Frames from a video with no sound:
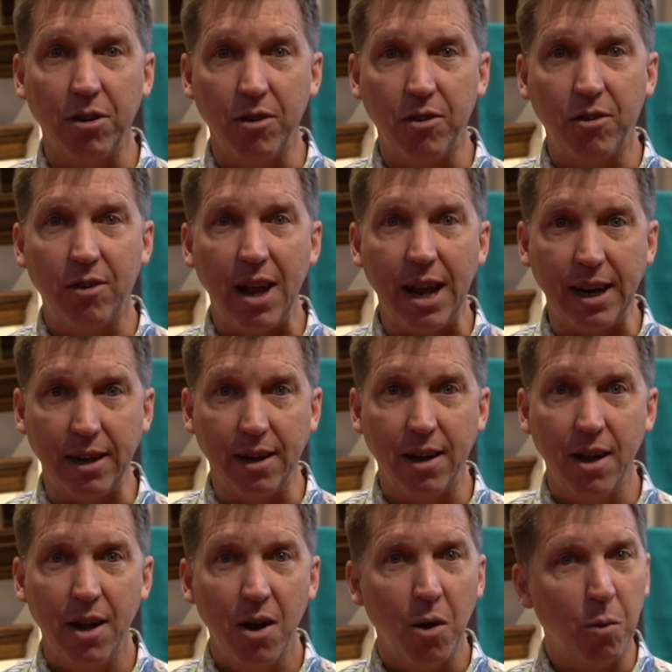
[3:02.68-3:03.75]
and state.
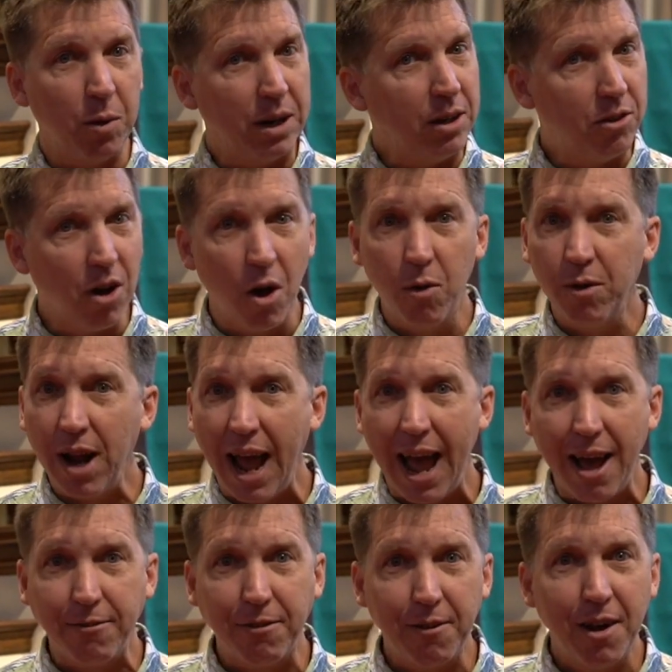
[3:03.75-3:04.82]
We don't
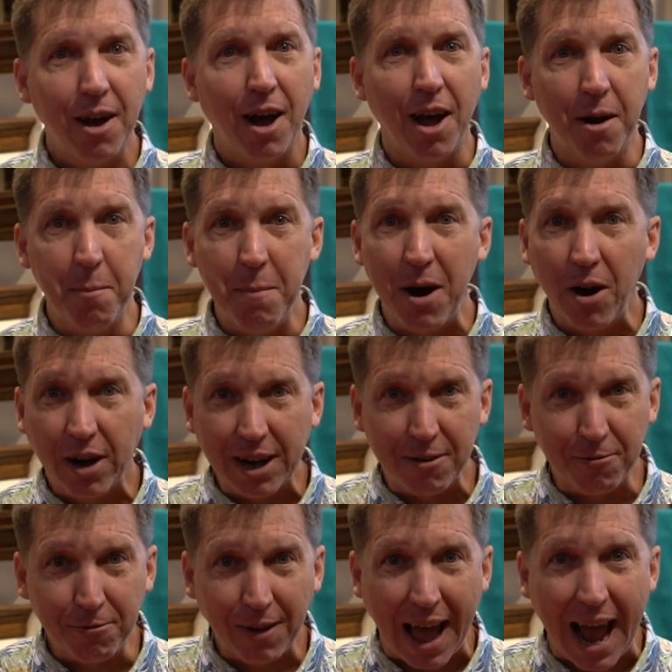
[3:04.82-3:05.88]
have an American
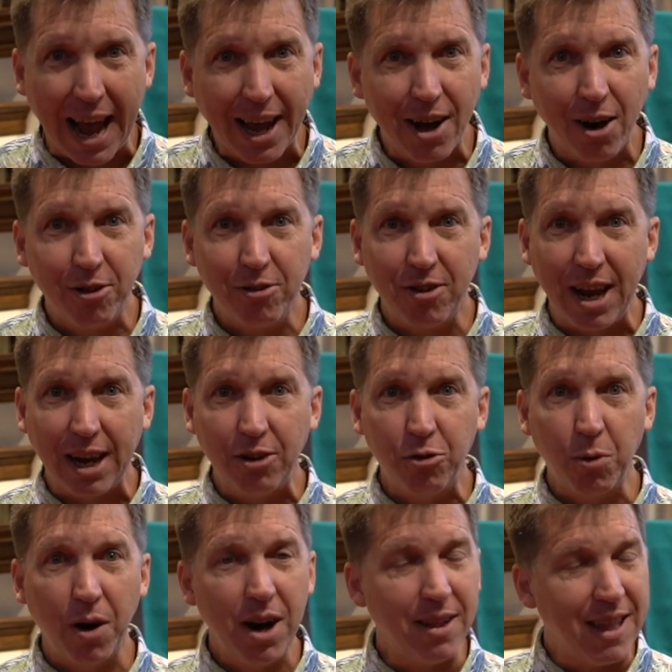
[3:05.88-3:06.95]
flag in our
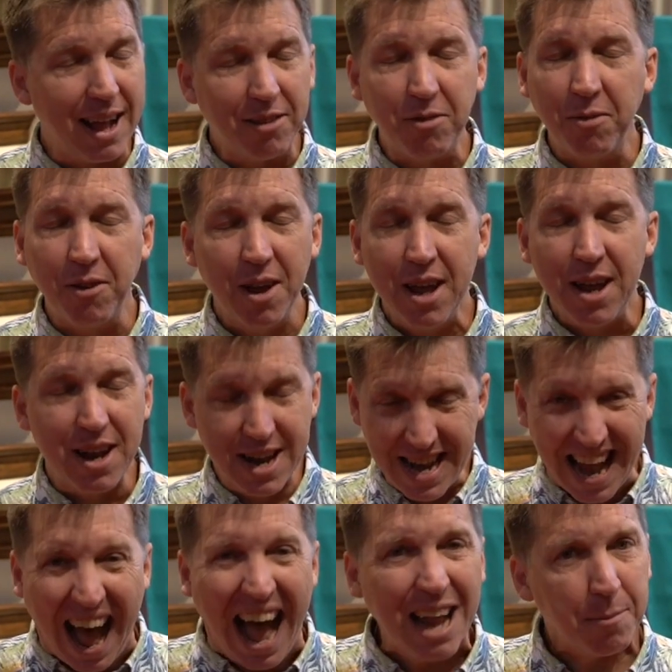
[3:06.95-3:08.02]
sanctuary, and that's
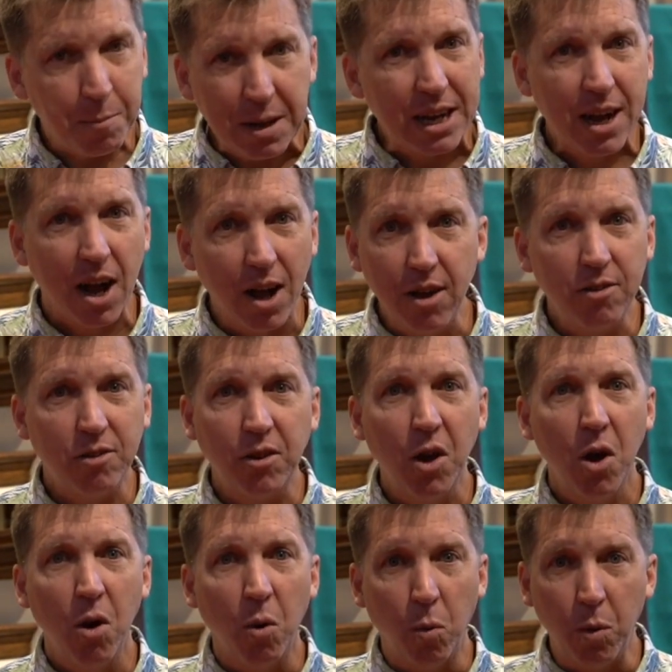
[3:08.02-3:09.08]
not because
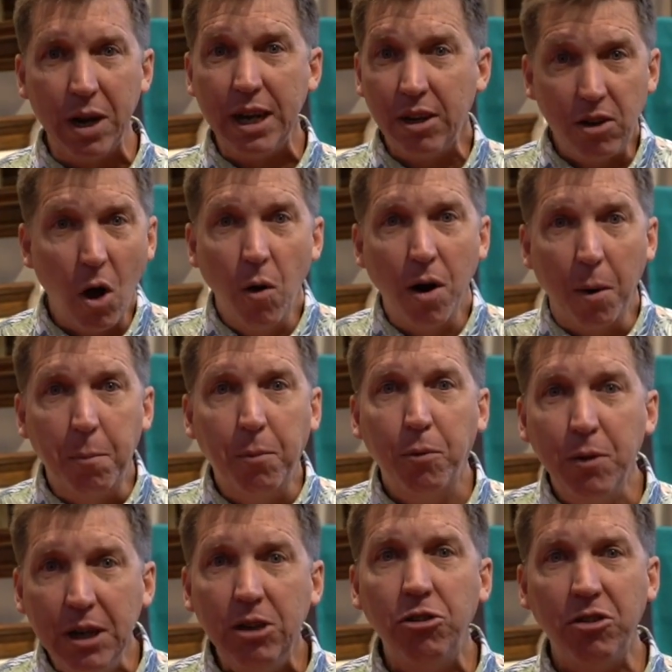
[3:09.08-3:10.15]
we don't
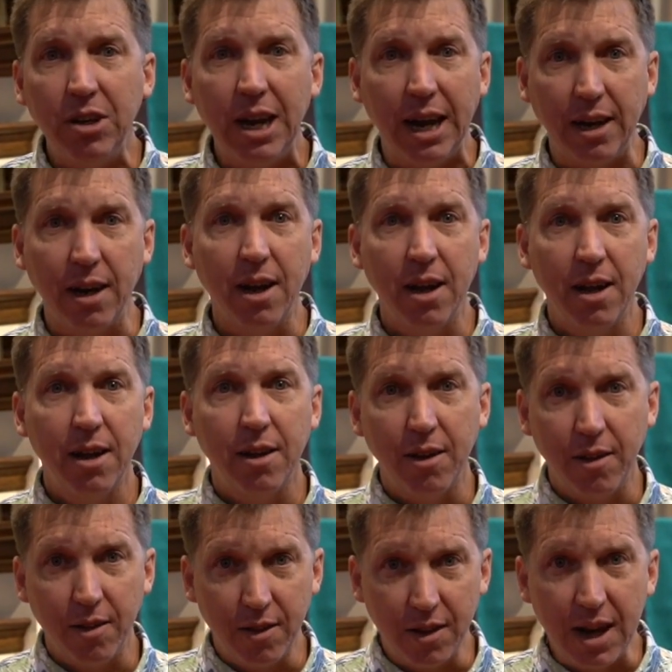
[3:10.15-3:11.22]
appreciate
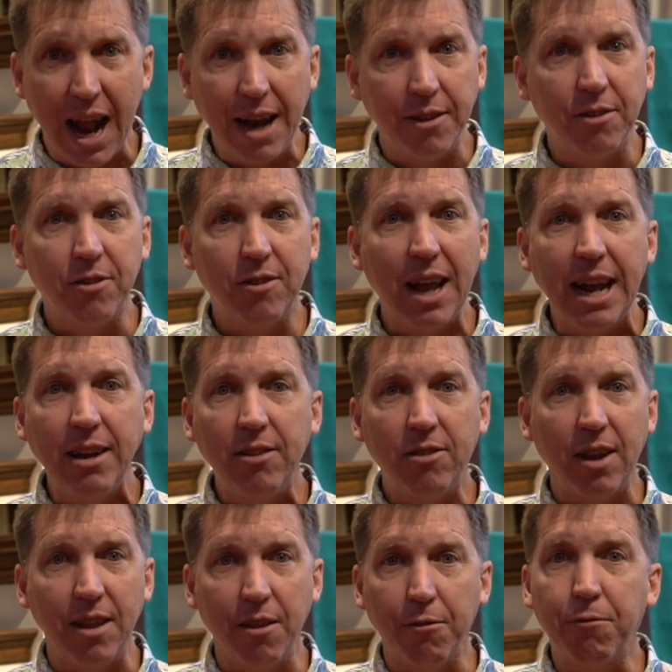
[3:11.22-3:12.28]
the United States
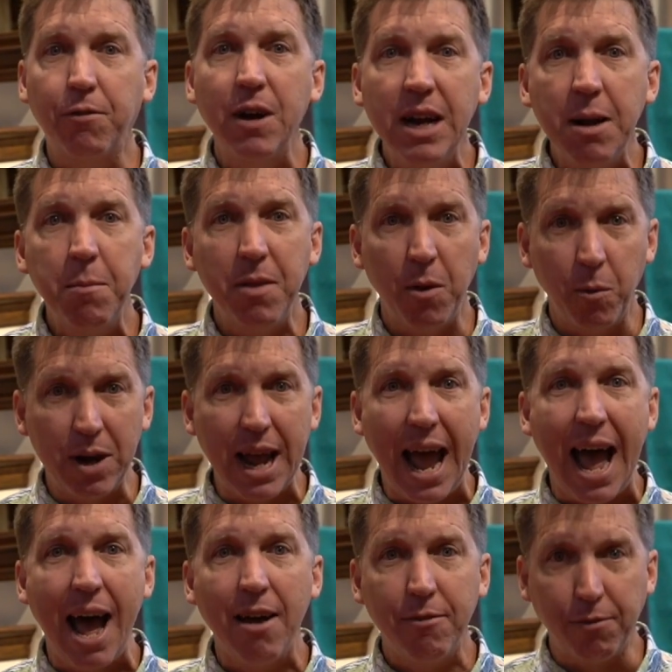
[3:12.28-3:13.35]
and the freedom that we
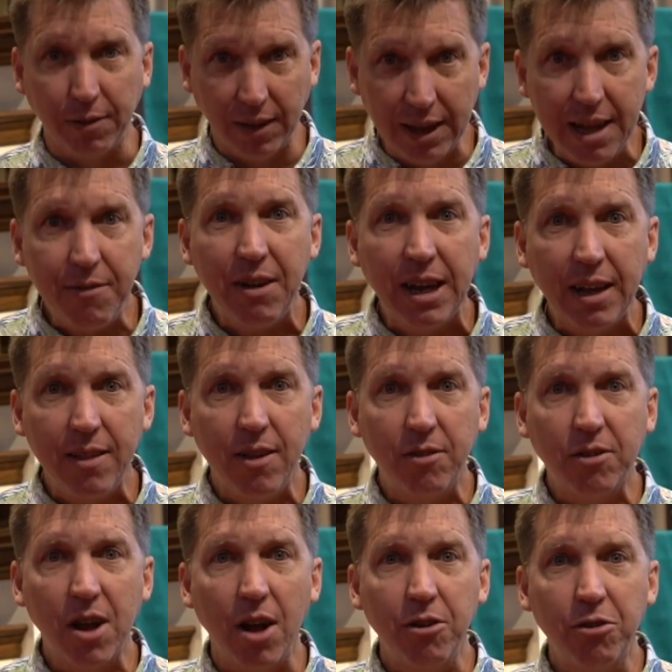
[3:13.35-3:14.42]
have living in this
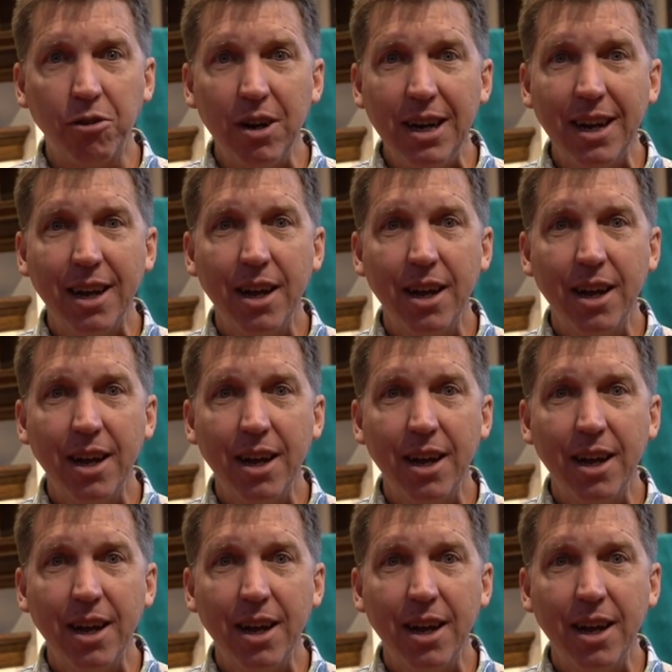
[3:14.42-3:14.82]
country.